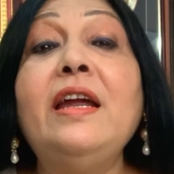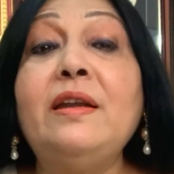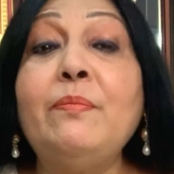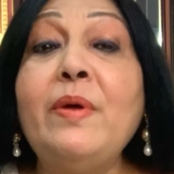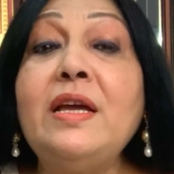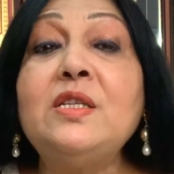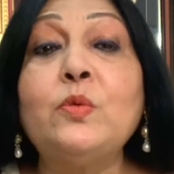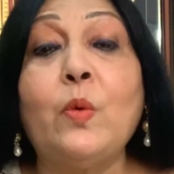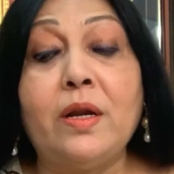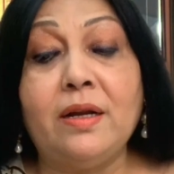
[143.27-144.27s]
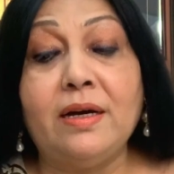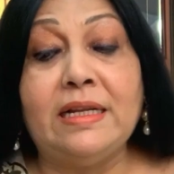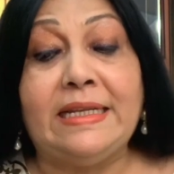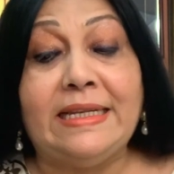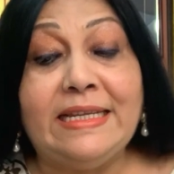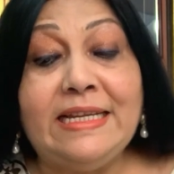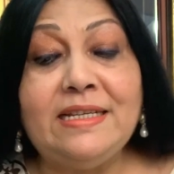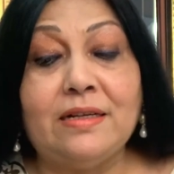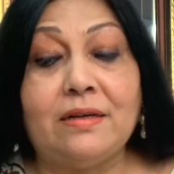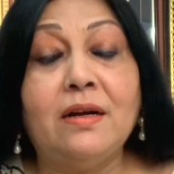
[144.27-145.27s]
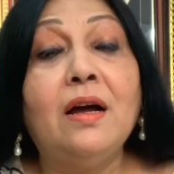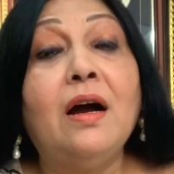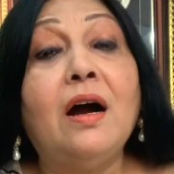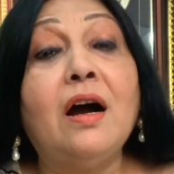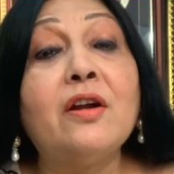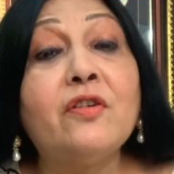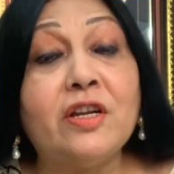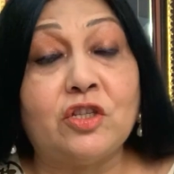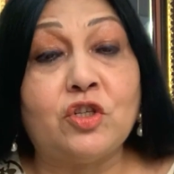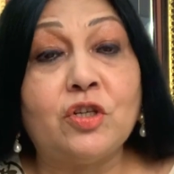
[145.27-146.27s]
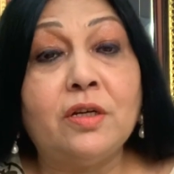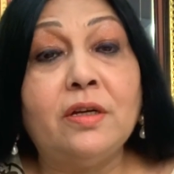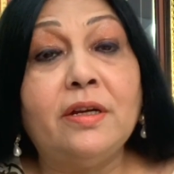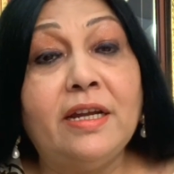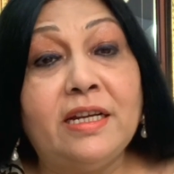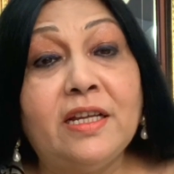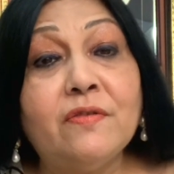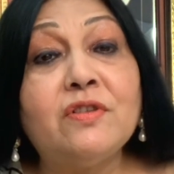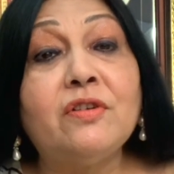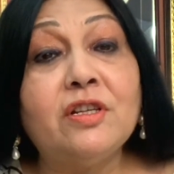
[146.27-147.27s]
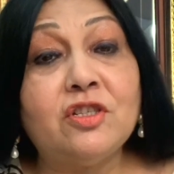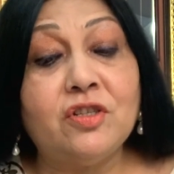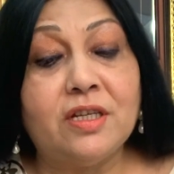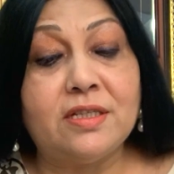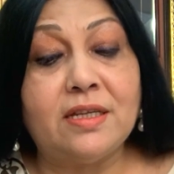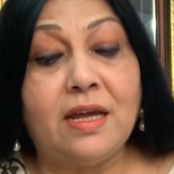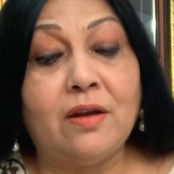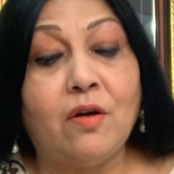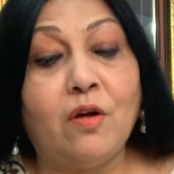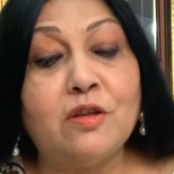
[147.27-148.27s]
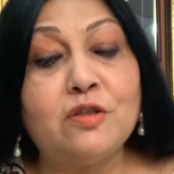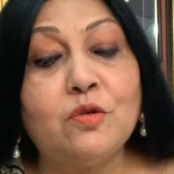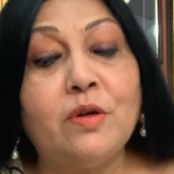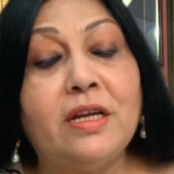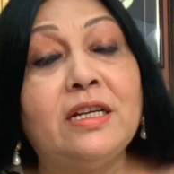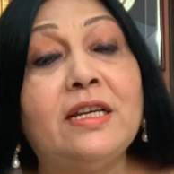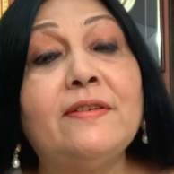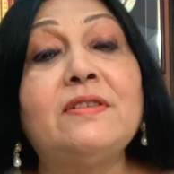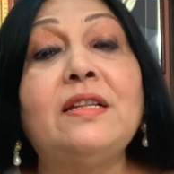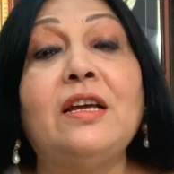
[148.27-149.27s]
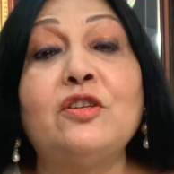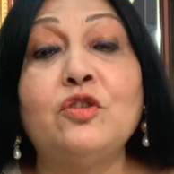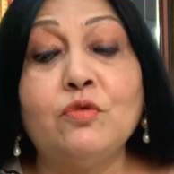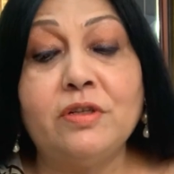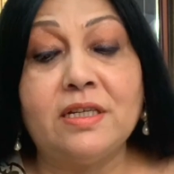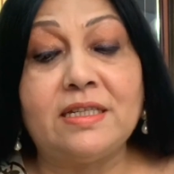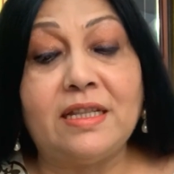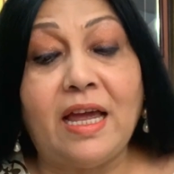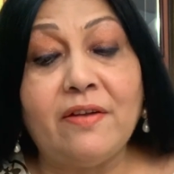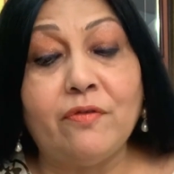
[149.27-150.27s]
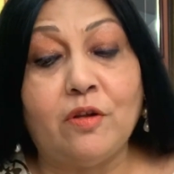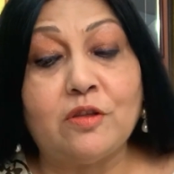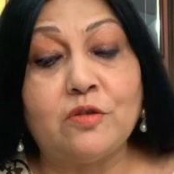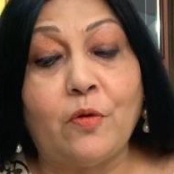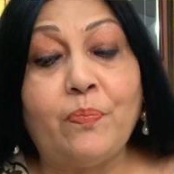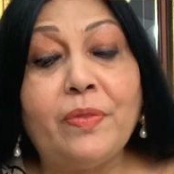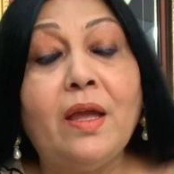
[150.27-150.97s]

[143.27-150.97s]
It makes one a leader, a rich. It gives richness and also it gives luxurious life also.